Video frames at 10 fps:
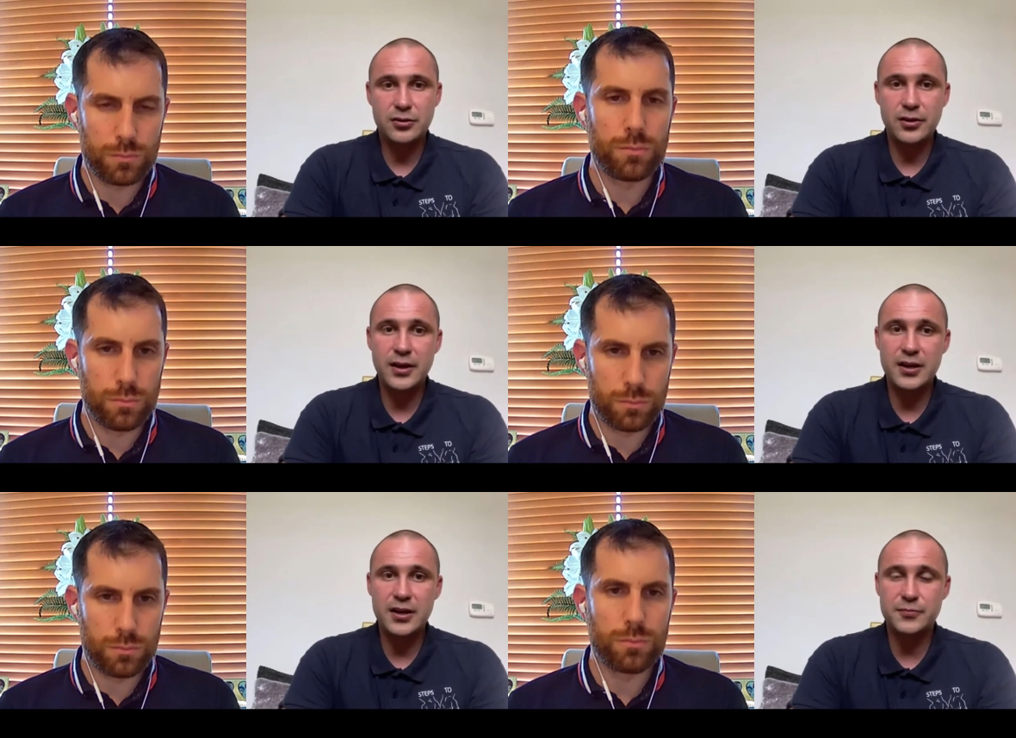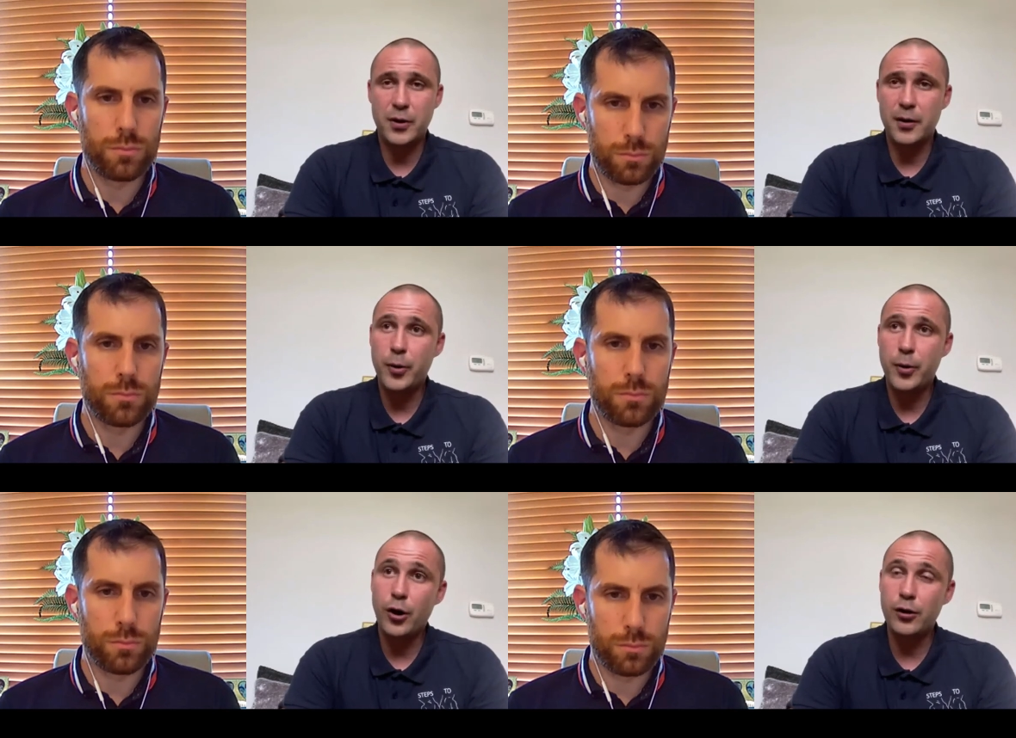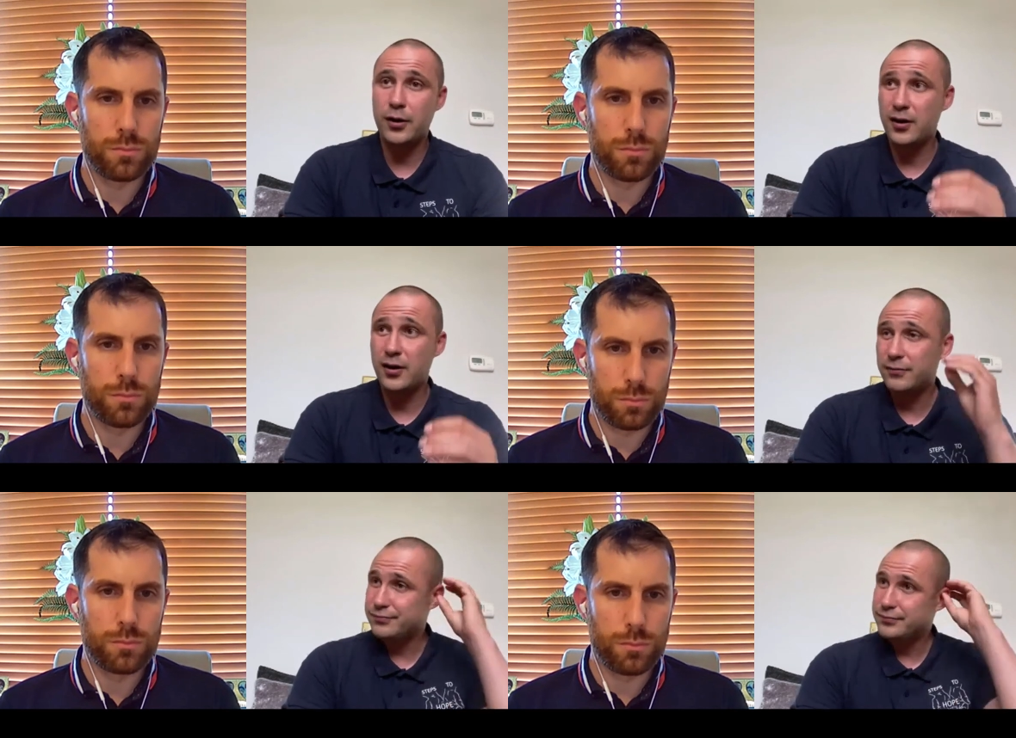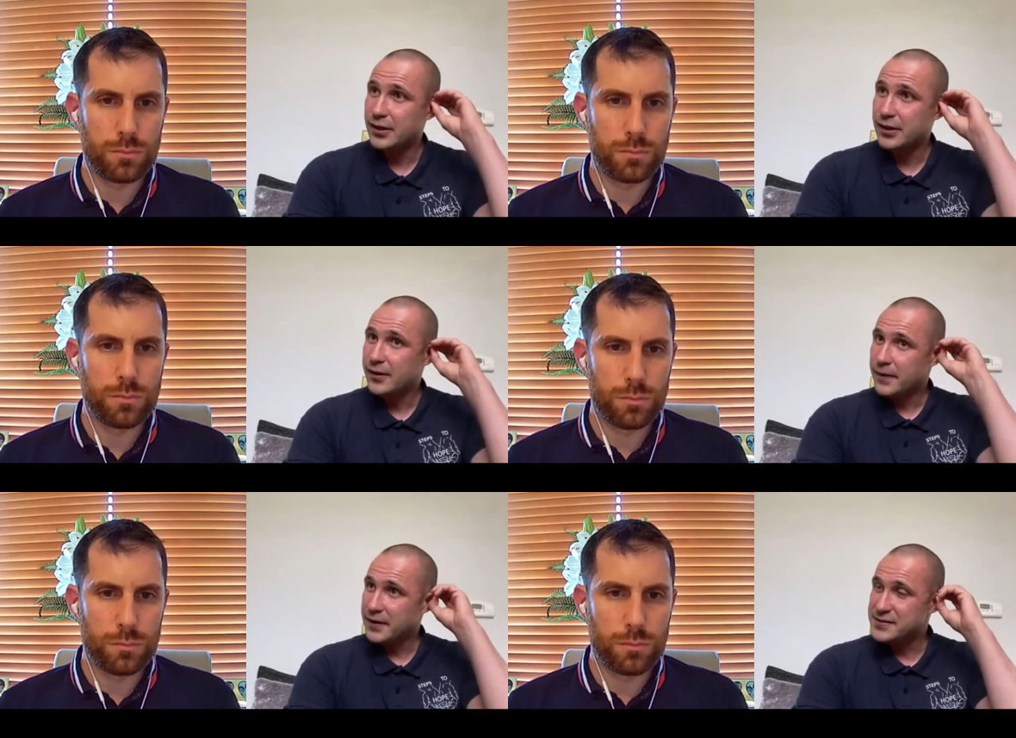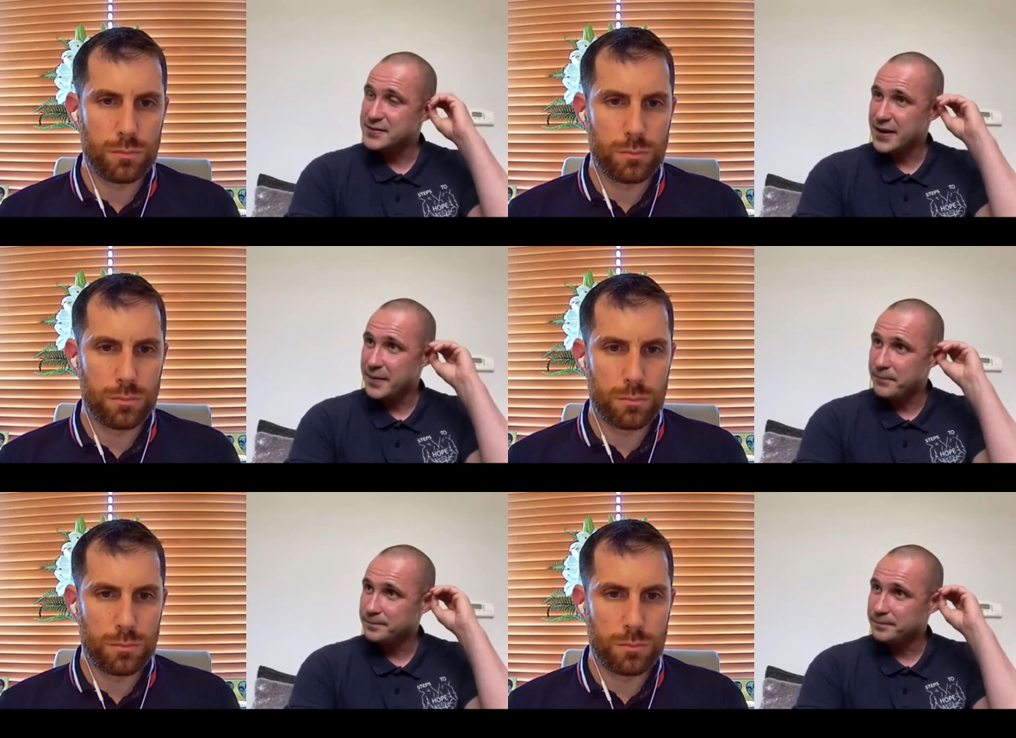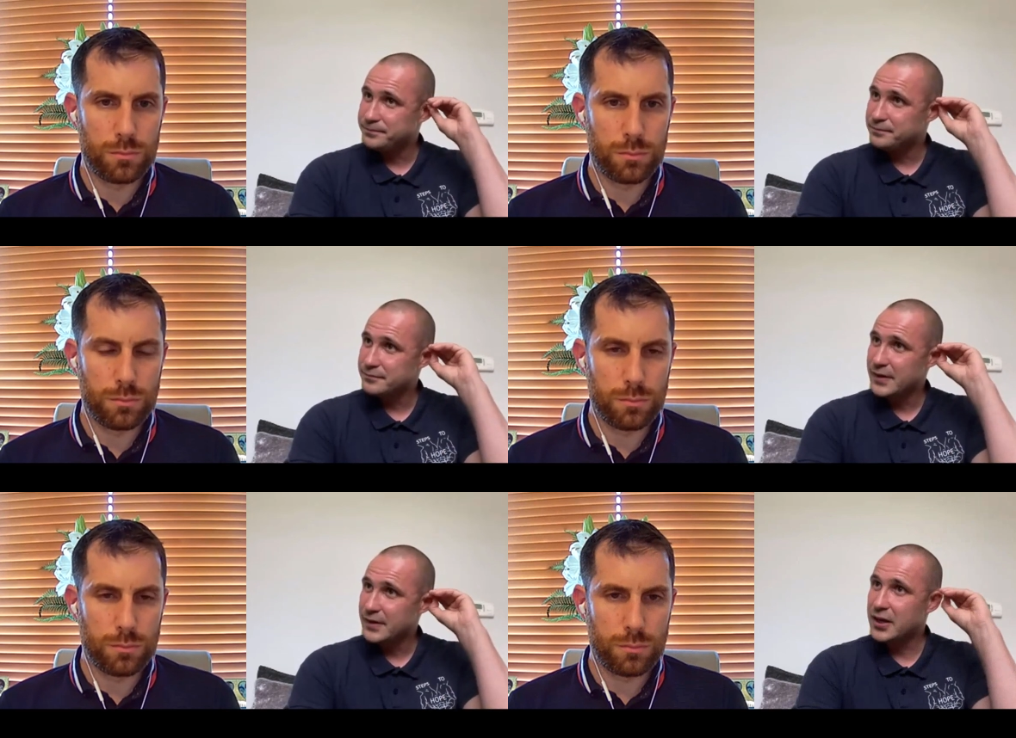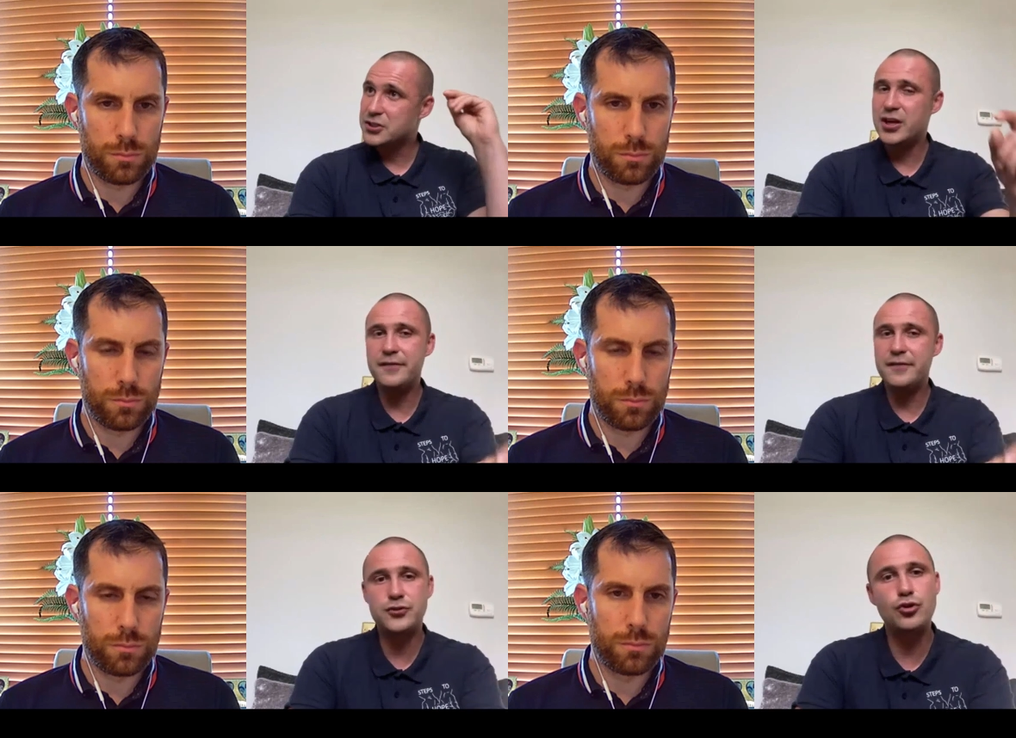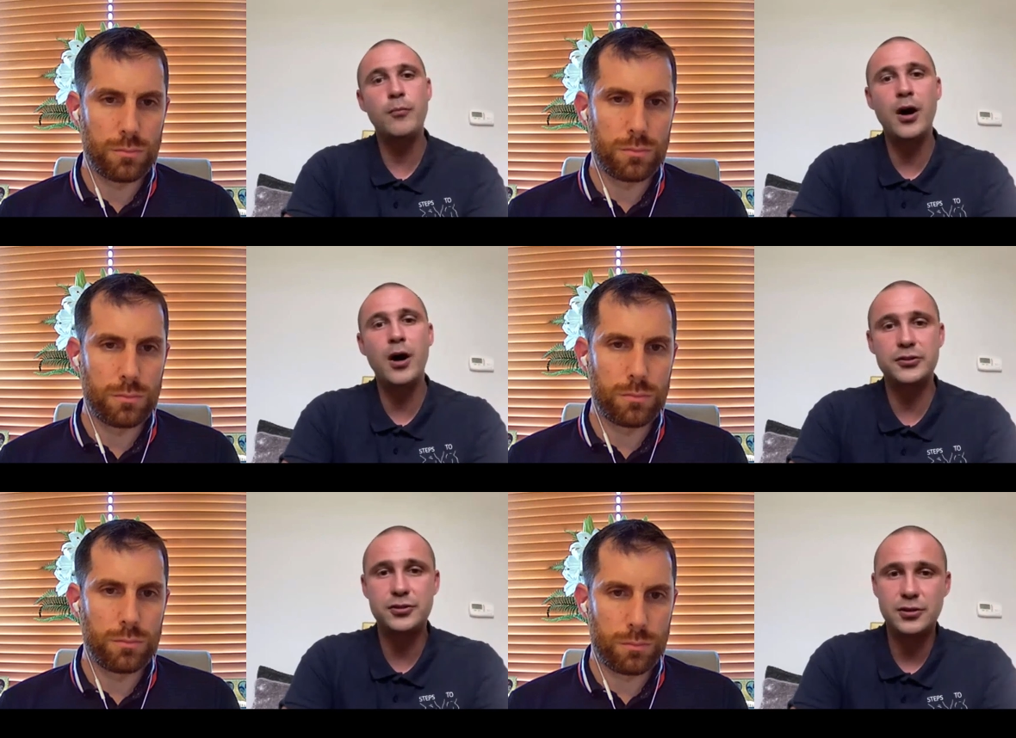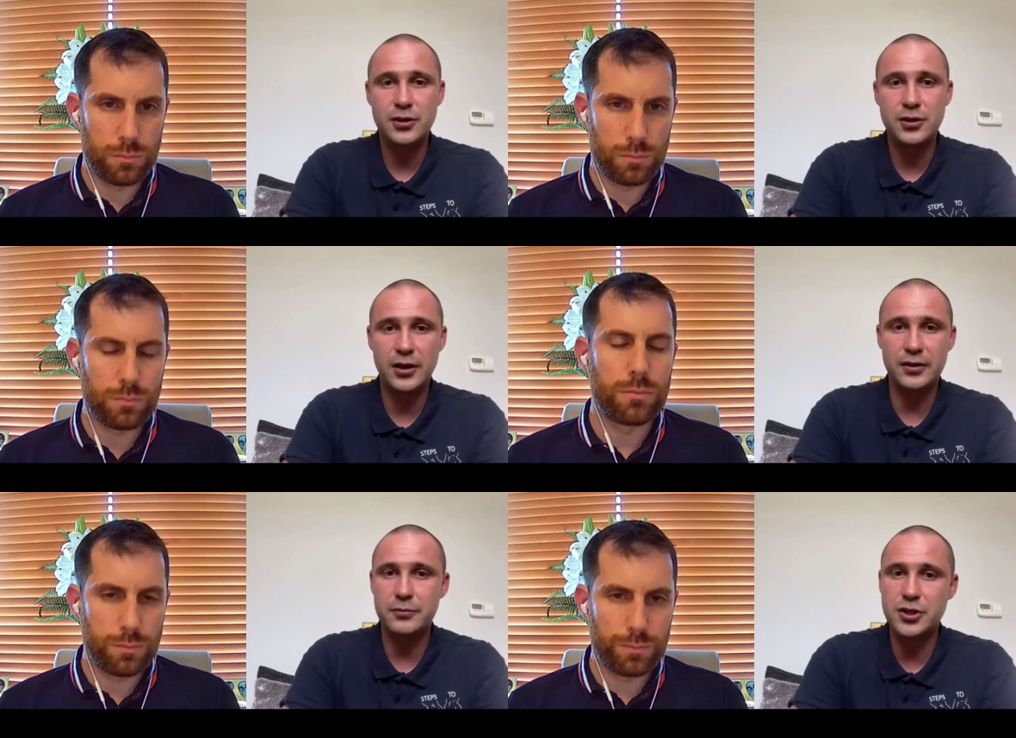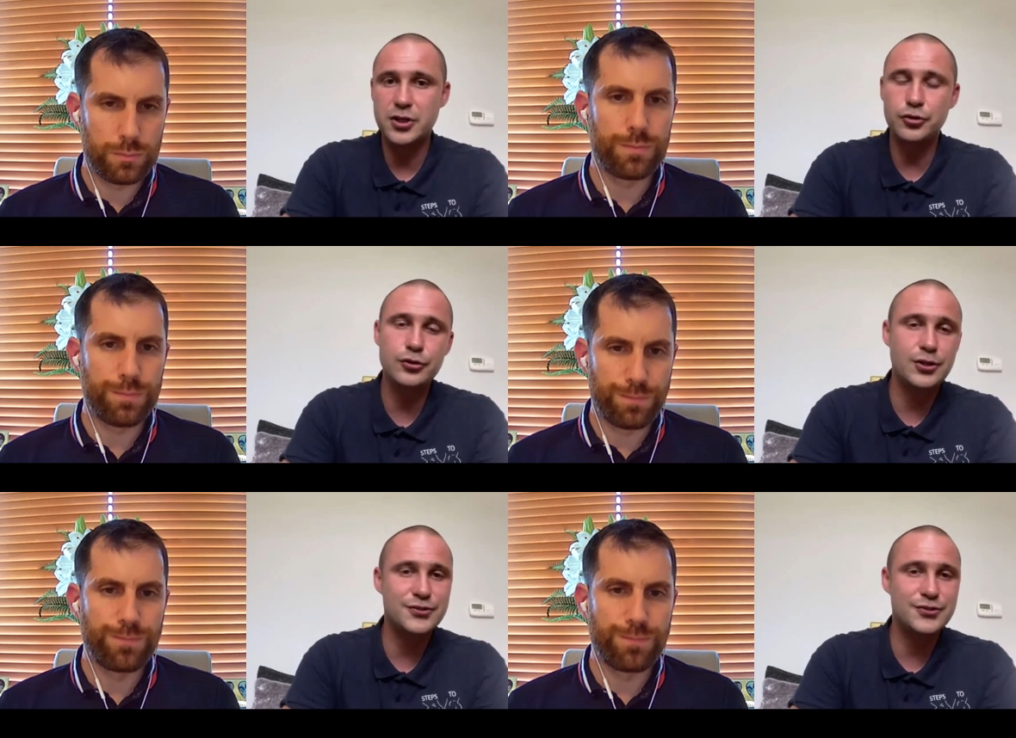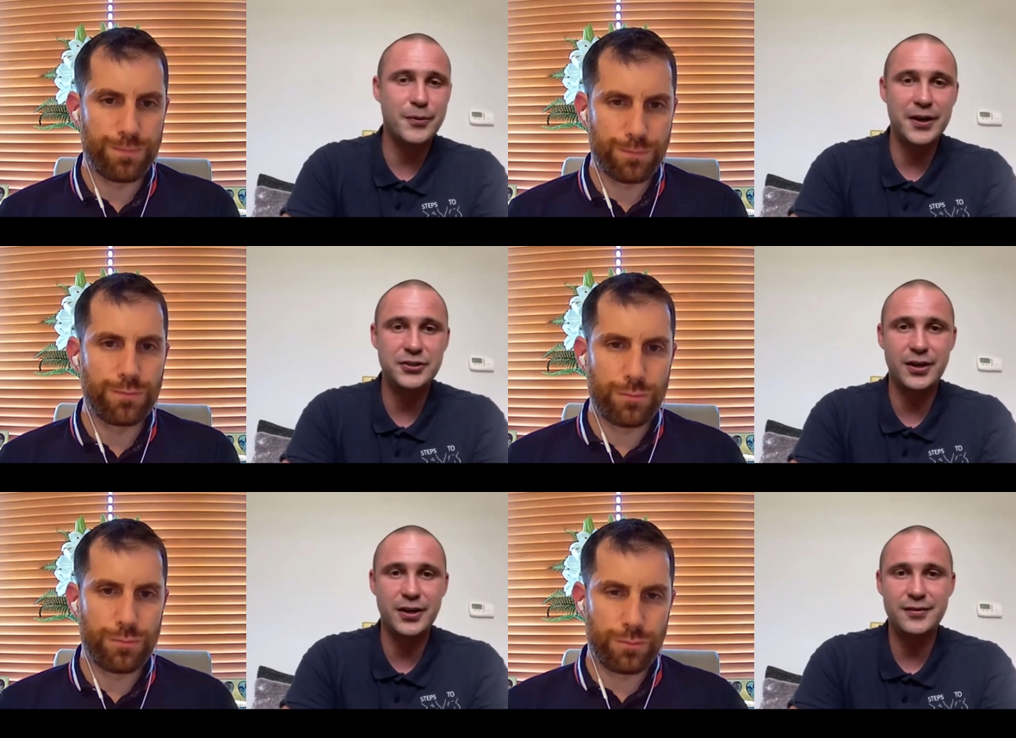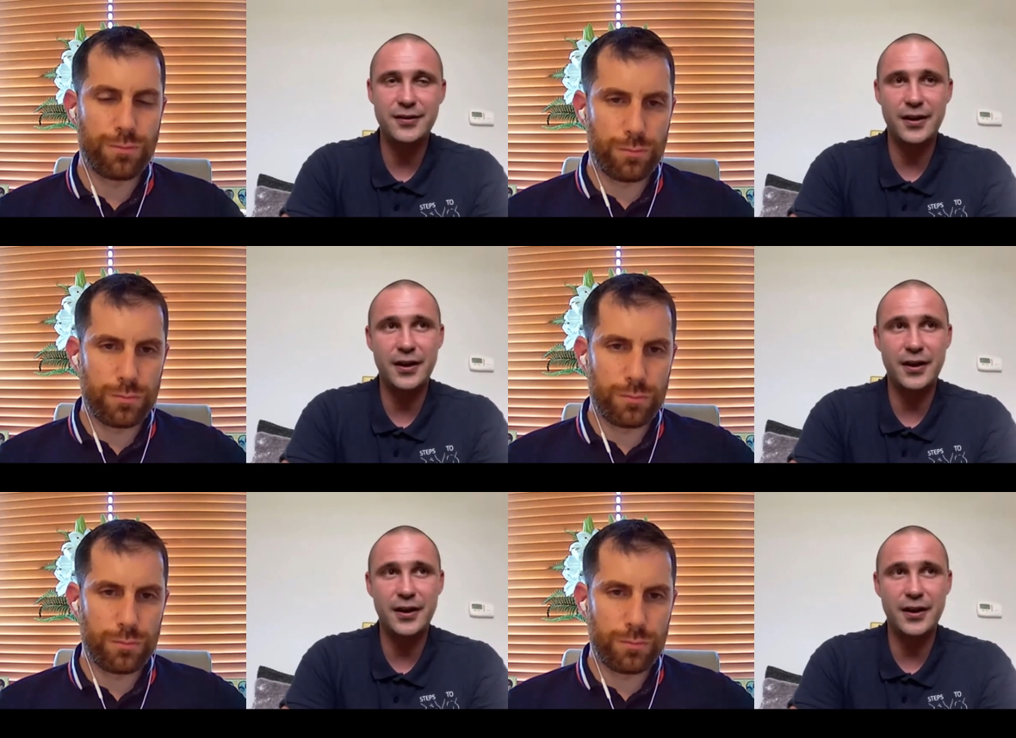Speaker 1: It really is. But Paul, uh, he's um, he achieved so much, and he was a huge inspiration.